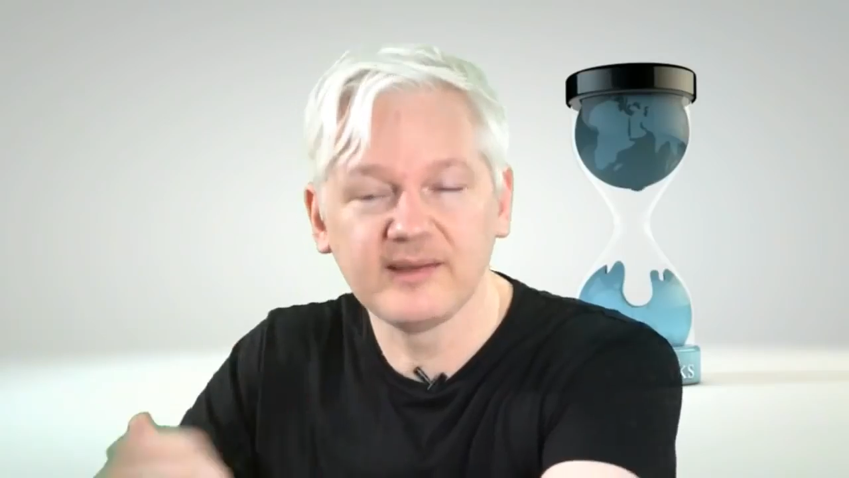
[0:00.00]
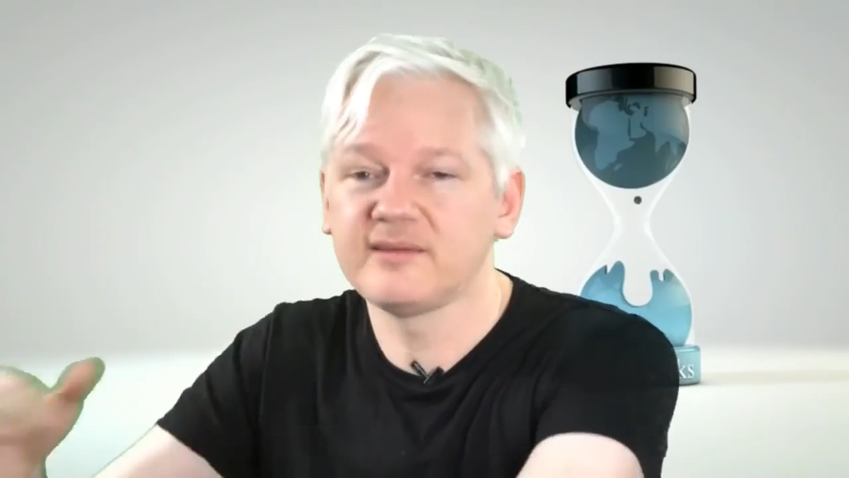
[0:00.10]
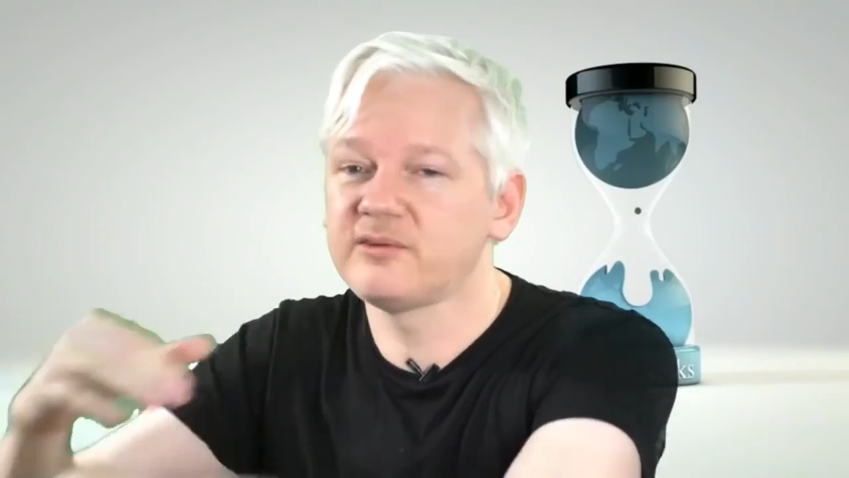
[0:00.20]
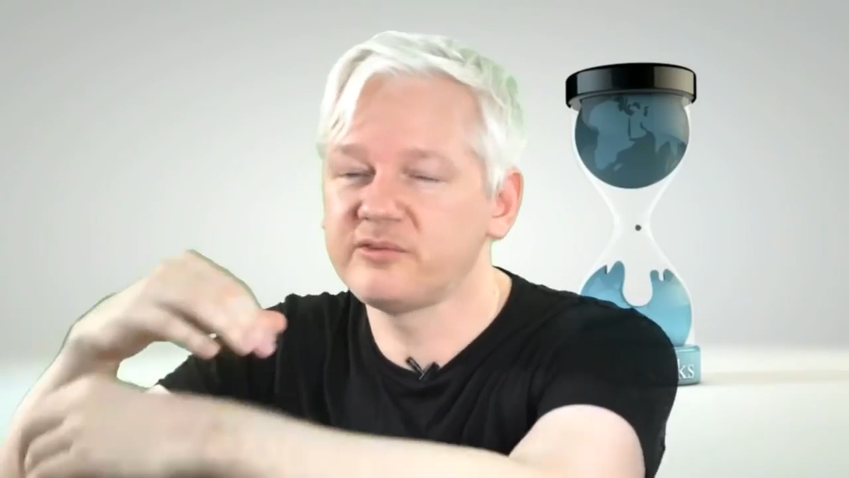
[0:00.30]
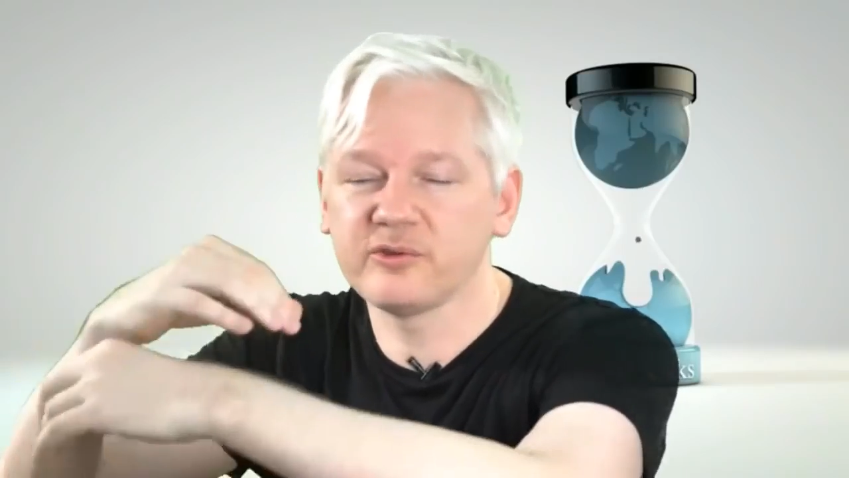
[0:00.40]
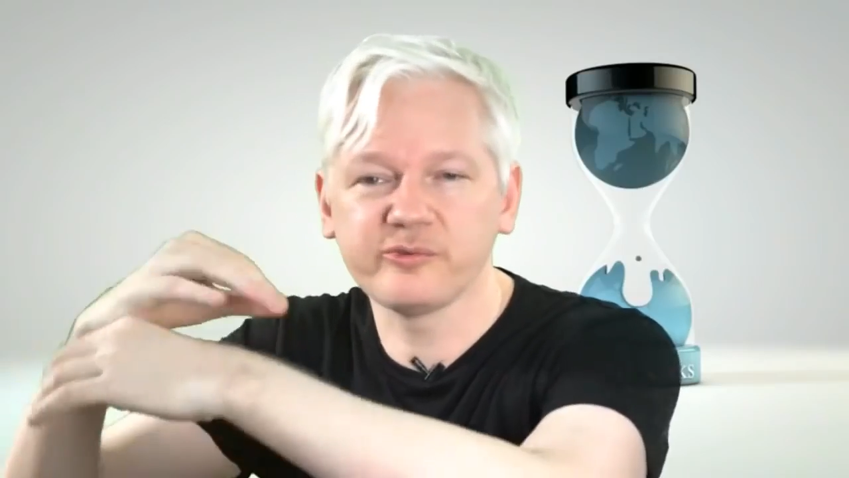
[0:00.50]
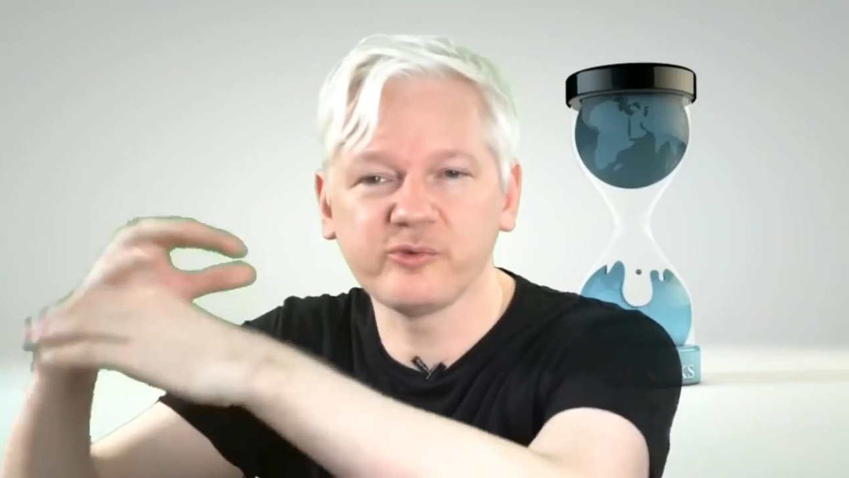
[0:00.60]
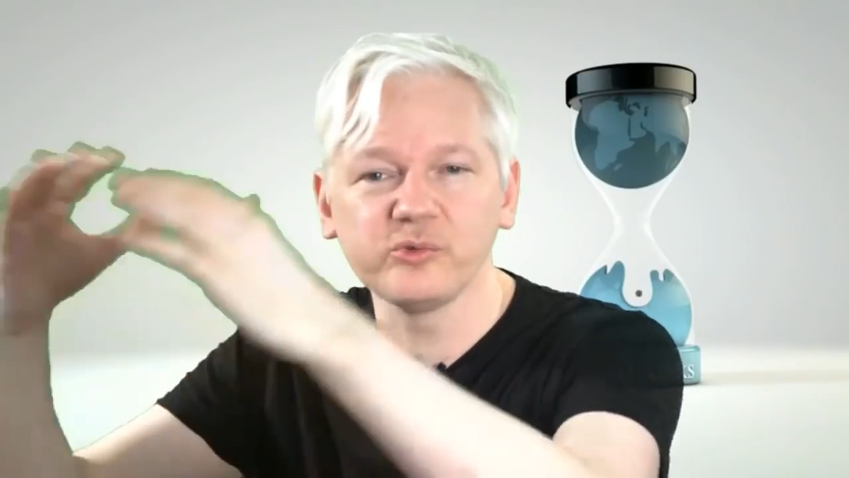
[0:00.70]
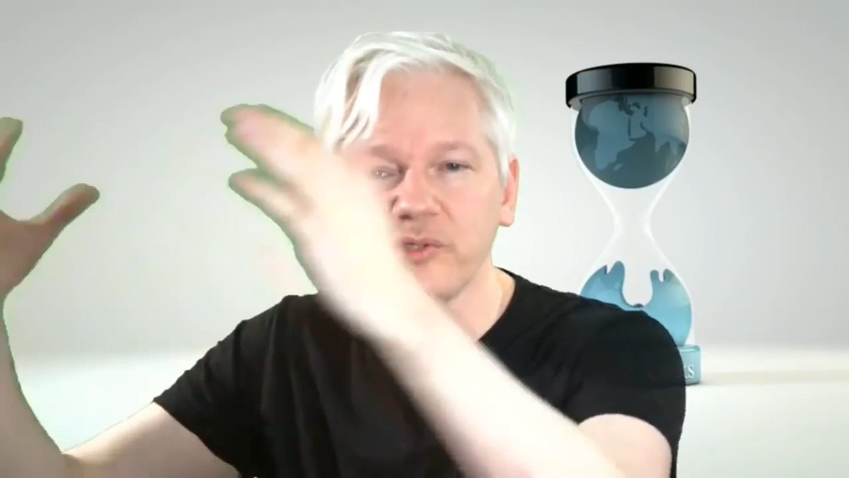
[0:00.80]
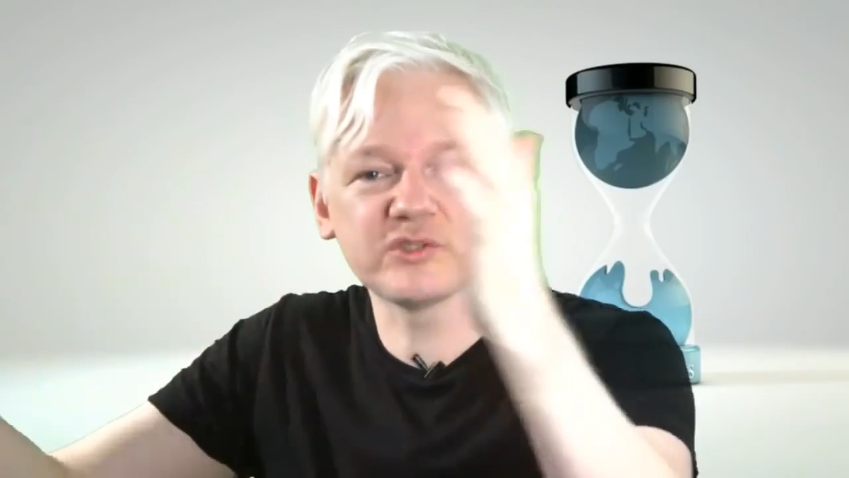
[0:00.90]
The
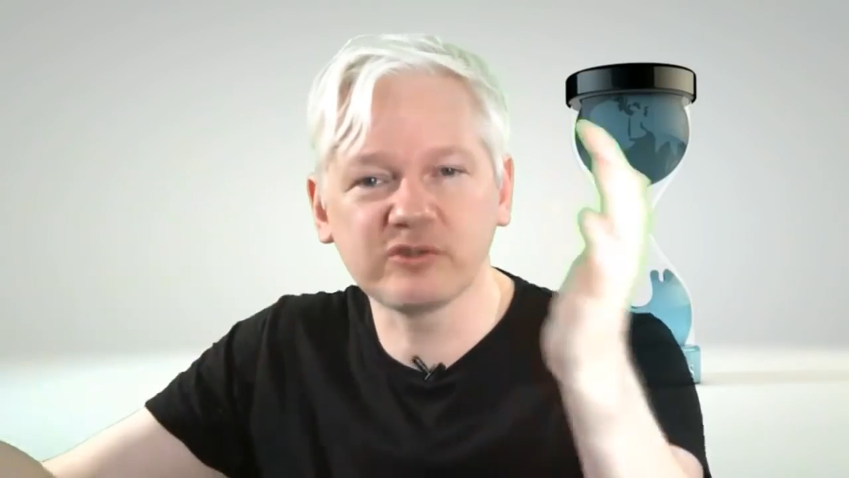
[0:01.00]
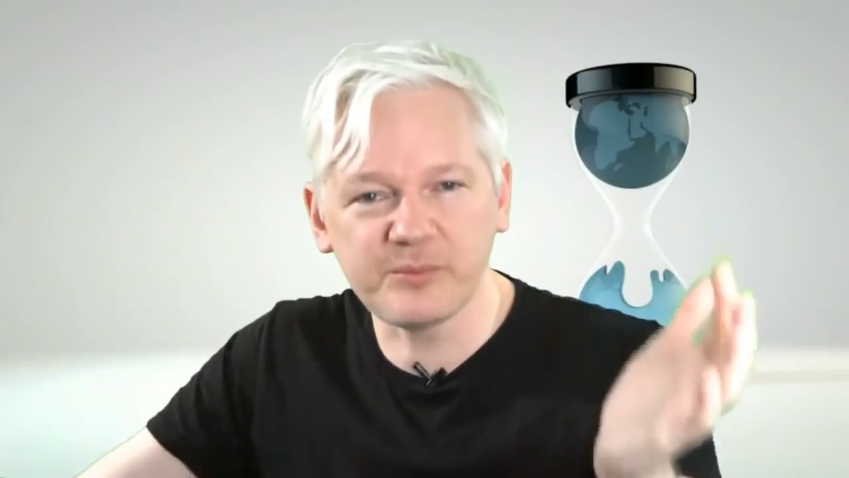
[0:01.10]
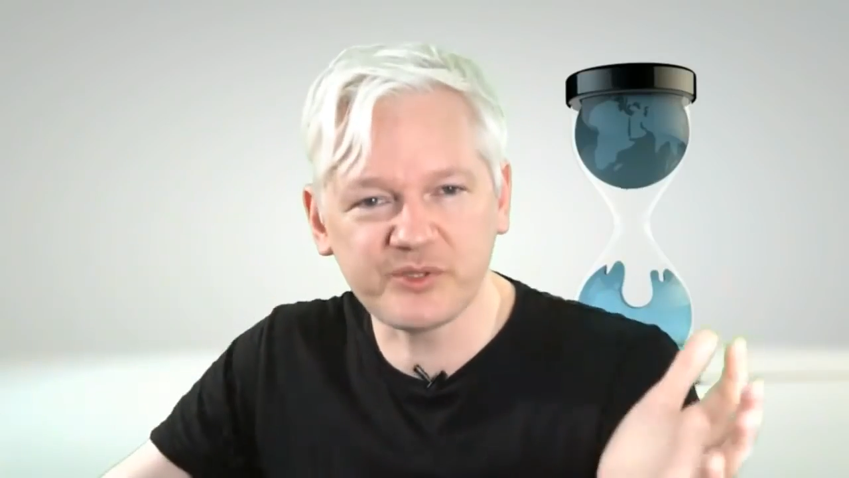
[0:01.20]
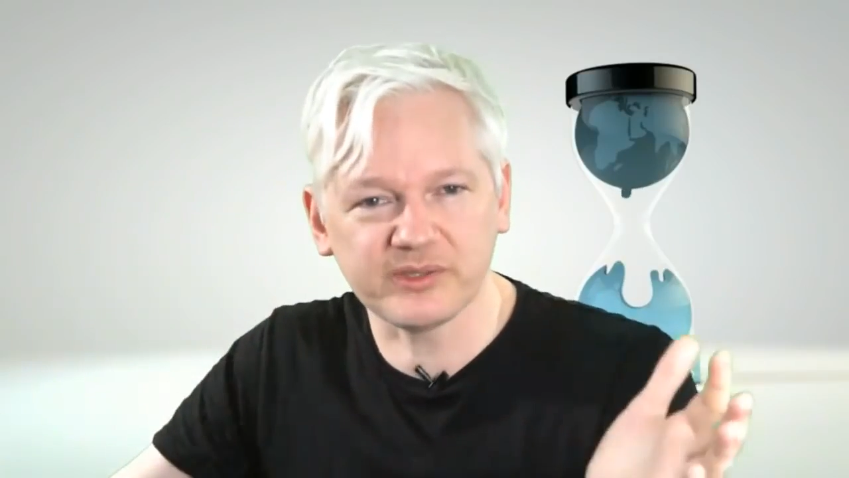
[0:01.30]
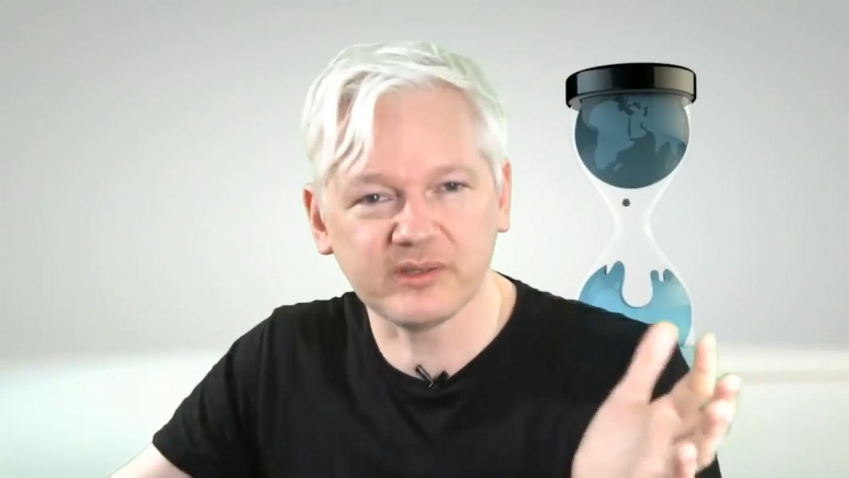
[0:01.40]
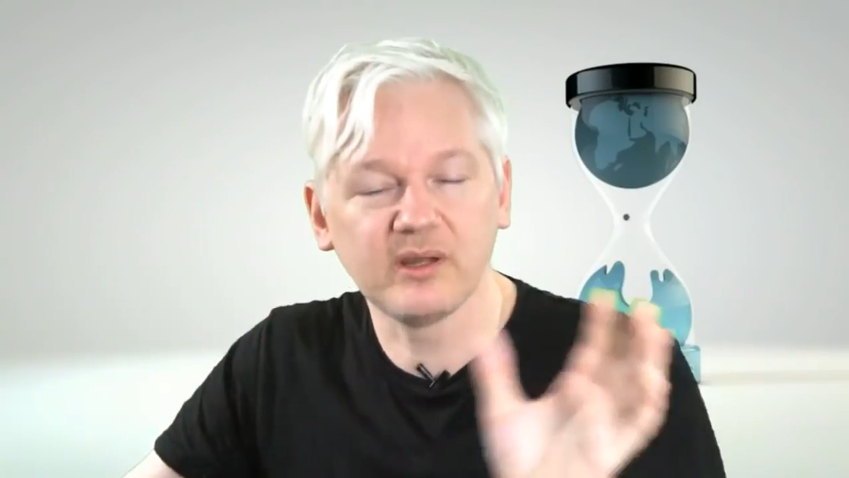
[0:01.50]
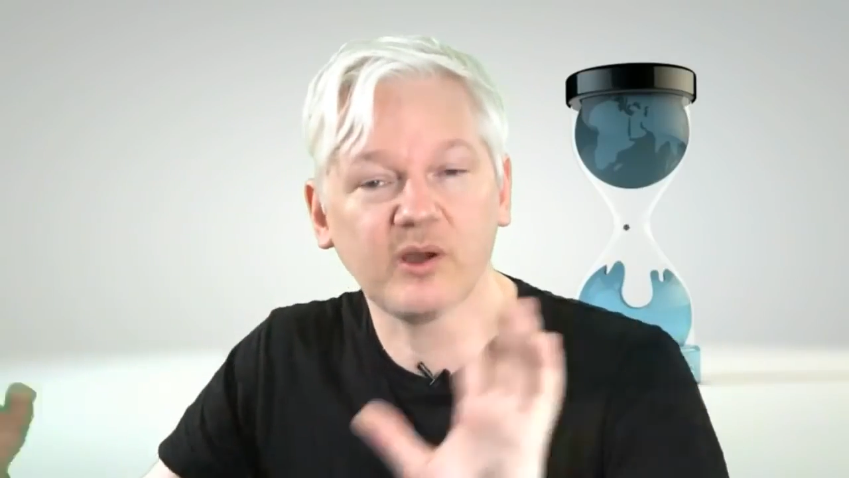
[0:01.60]
full description